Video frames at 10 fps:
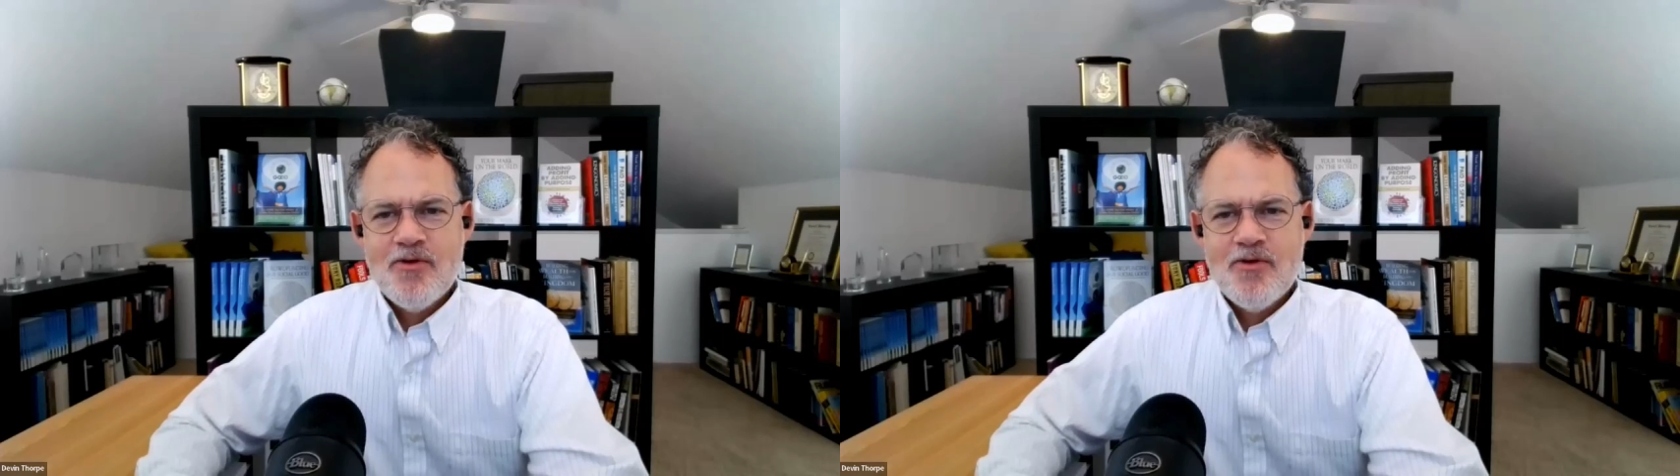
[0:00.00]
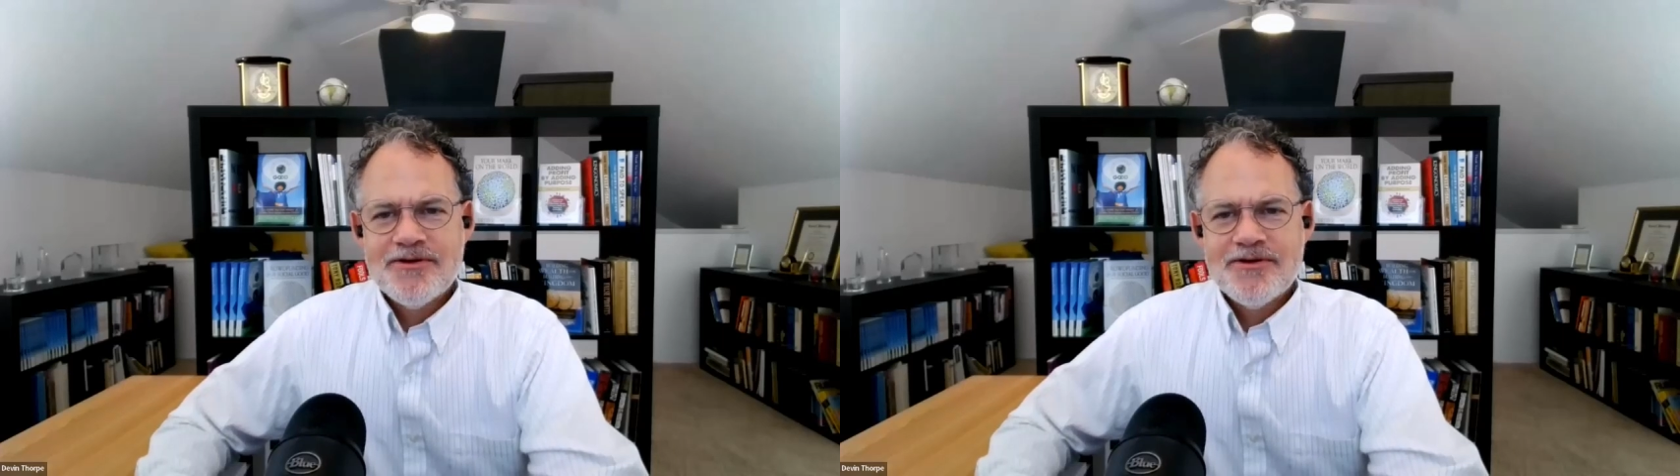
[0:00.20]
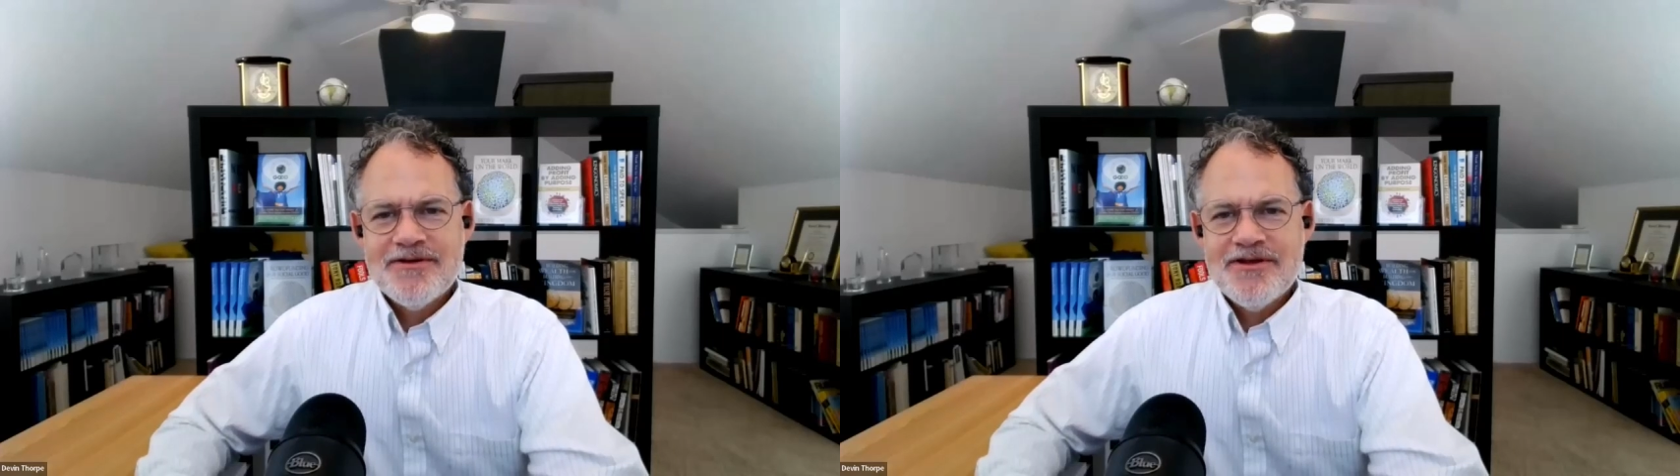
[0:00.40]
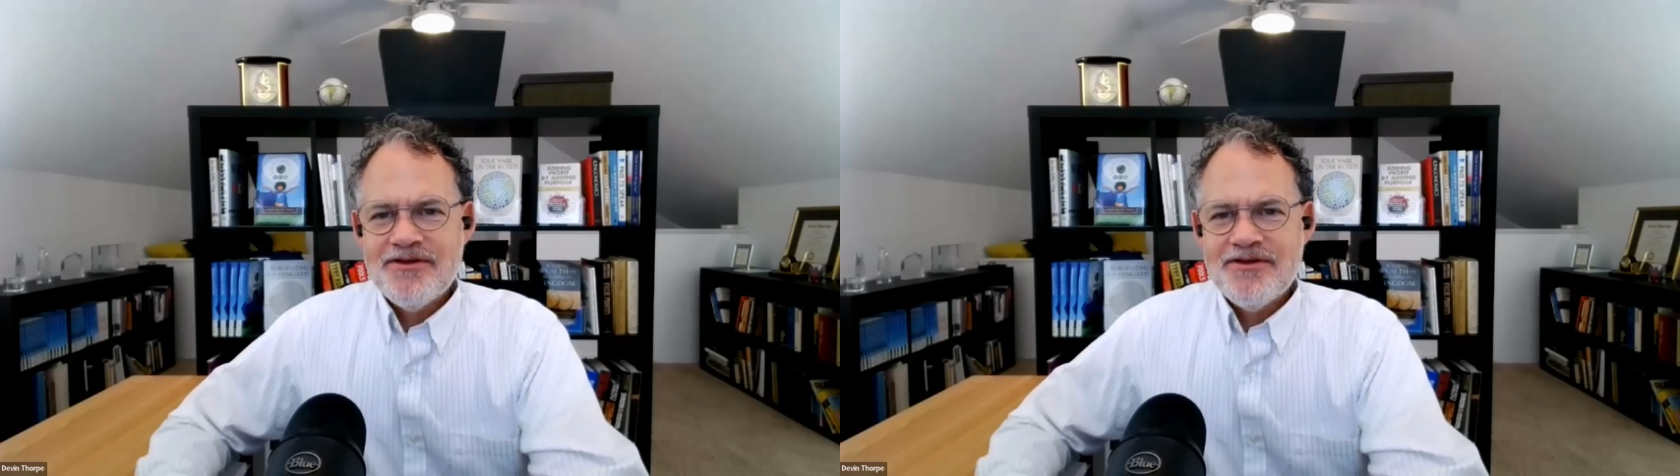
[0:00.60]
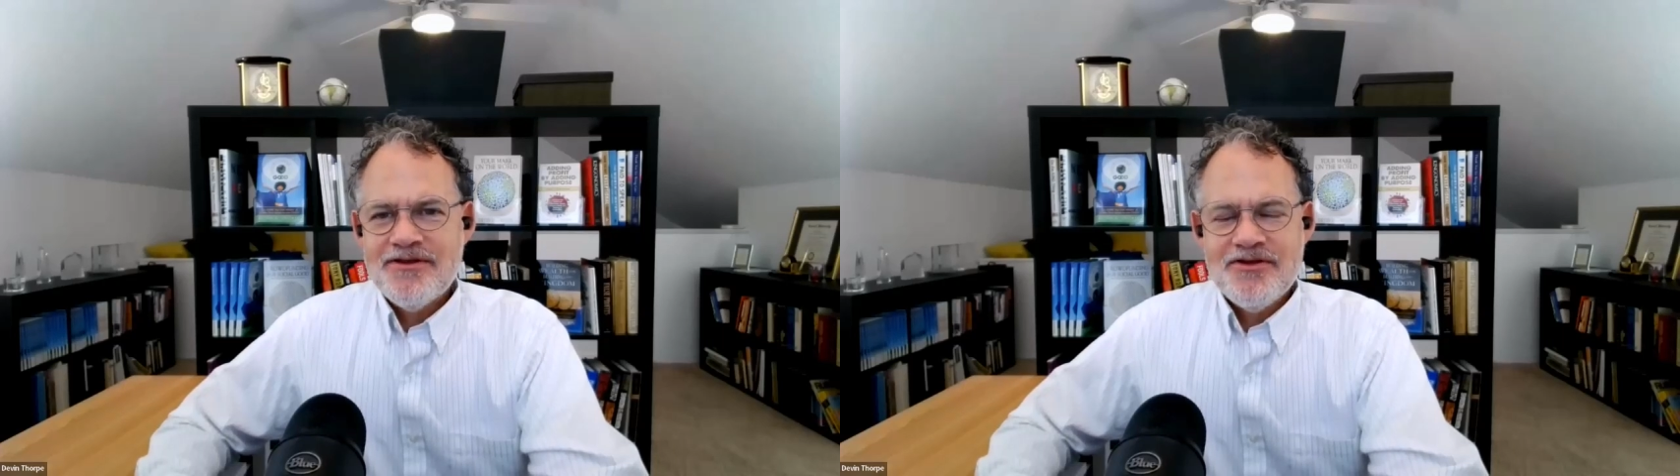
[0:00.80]
I
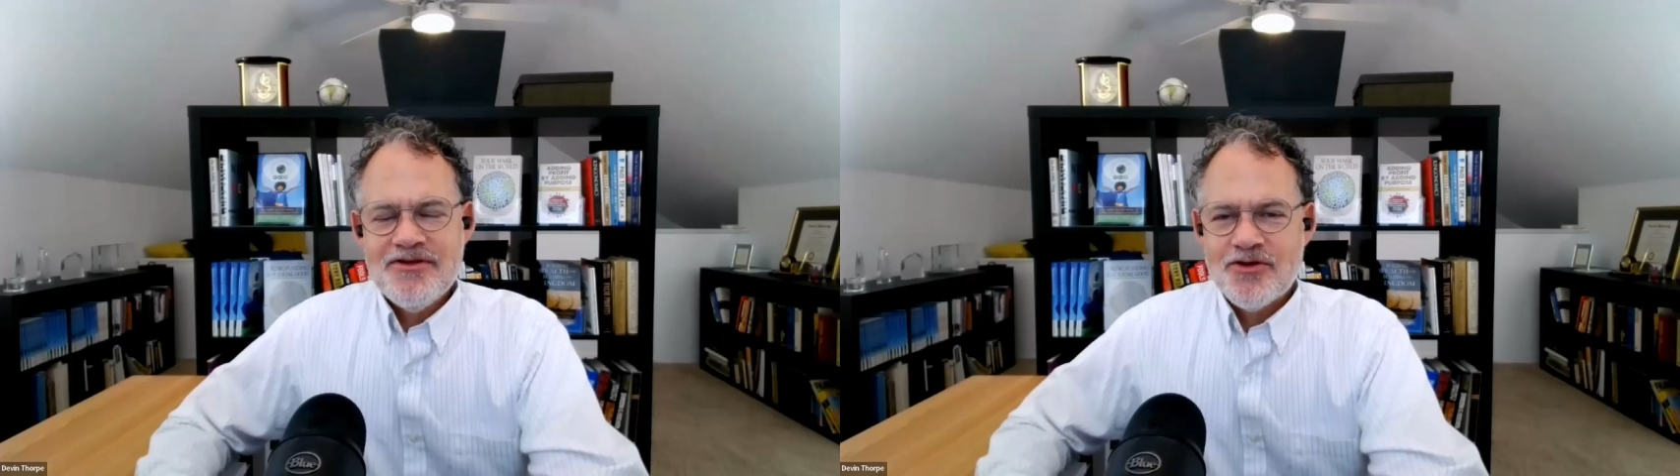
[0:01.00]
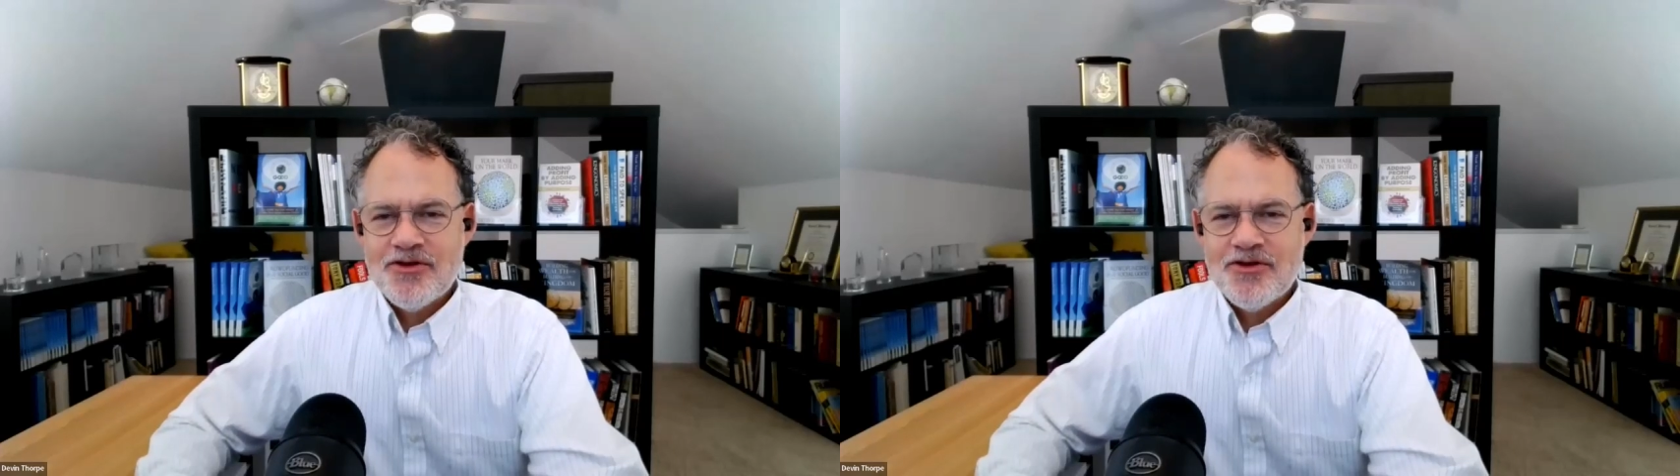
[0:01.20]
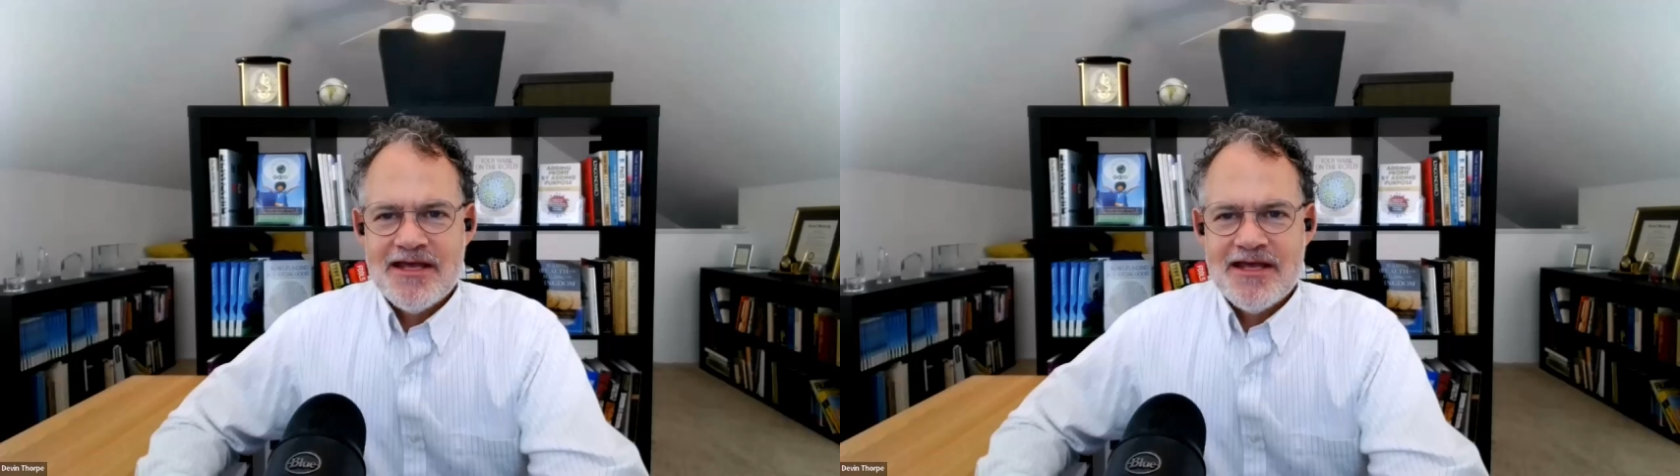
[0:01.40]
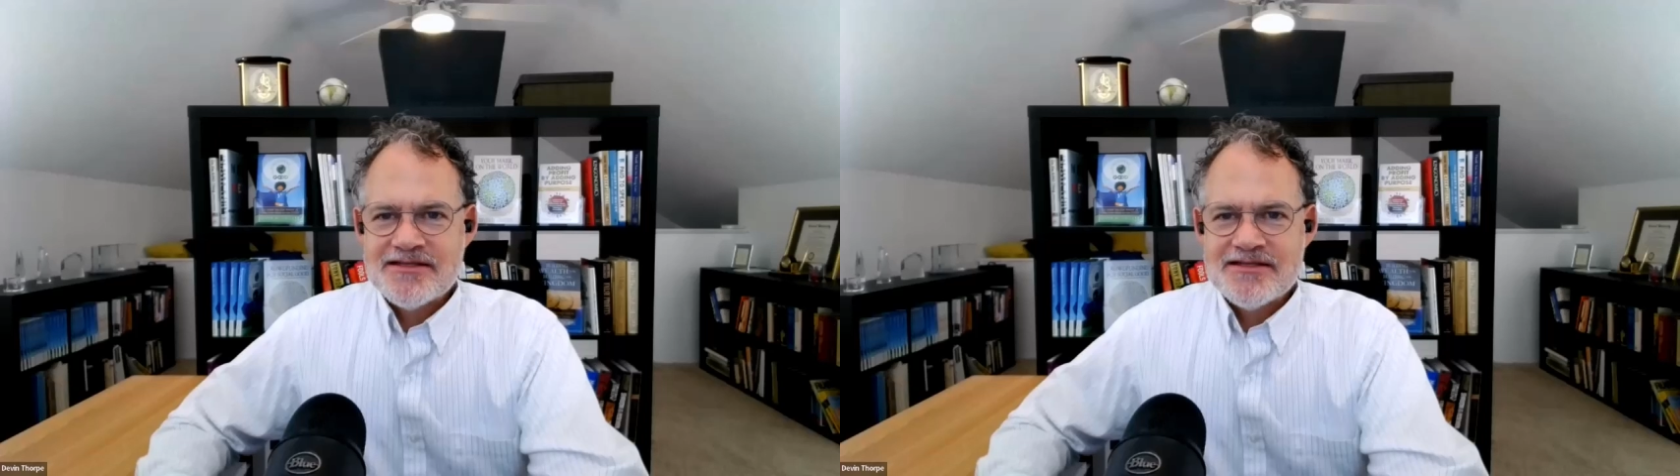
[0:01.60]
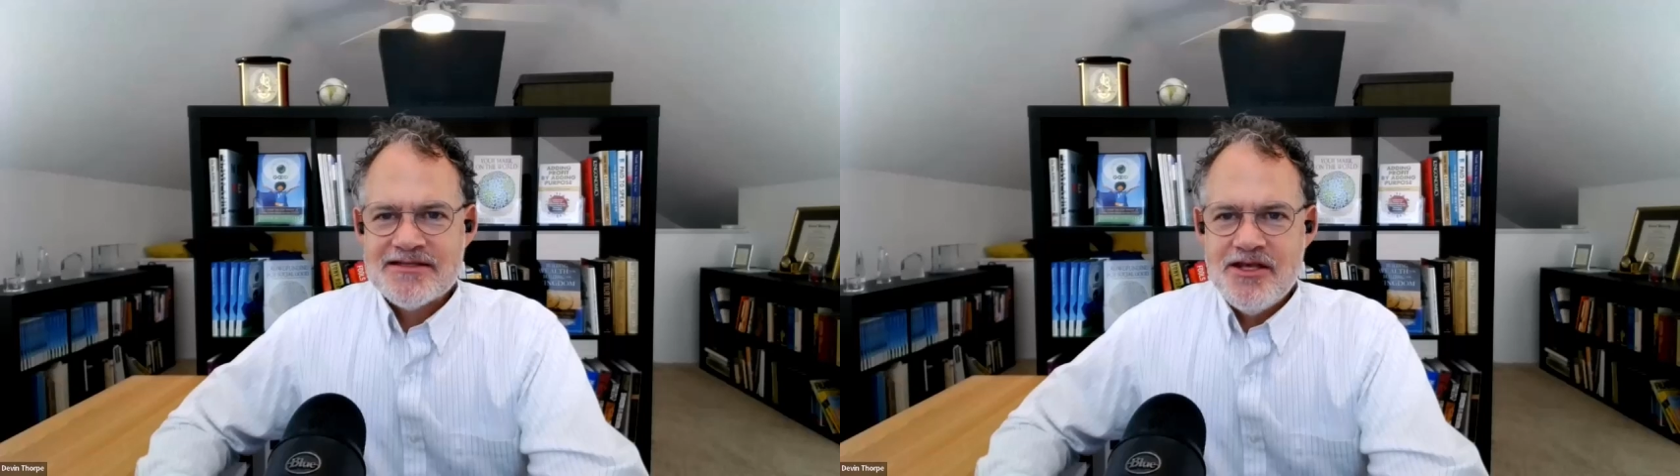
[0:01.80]
wonder,
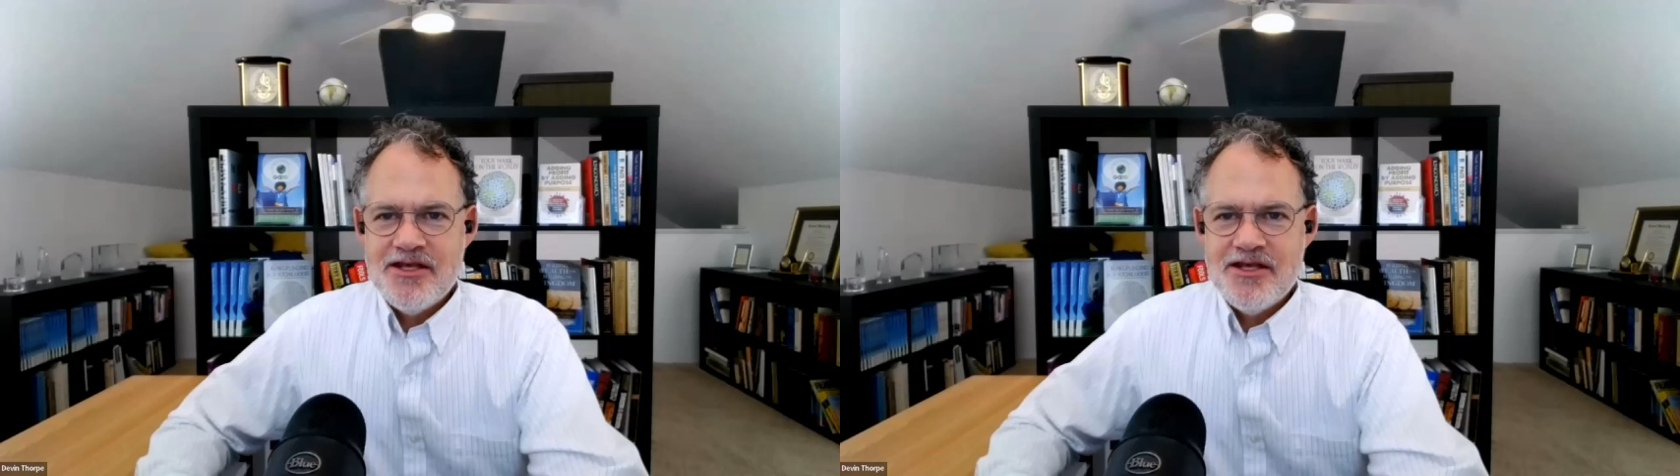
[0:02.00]
as